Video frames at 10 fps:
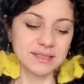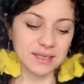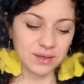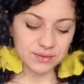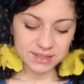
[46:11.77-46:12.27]

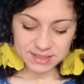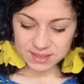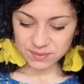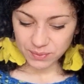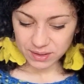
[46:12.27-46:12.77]
so this
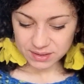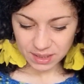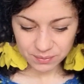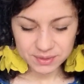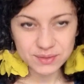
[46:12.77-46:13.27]
is what
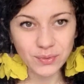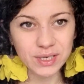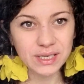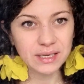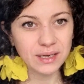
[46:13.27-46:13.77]
I was
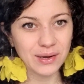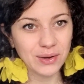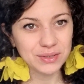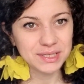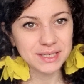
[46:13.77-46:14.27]
working
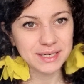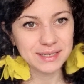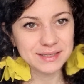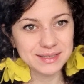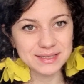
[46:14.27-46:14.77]
on
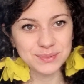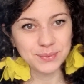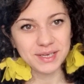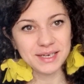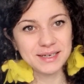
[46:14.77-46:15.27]
this
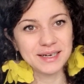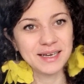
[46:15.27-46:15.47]
week,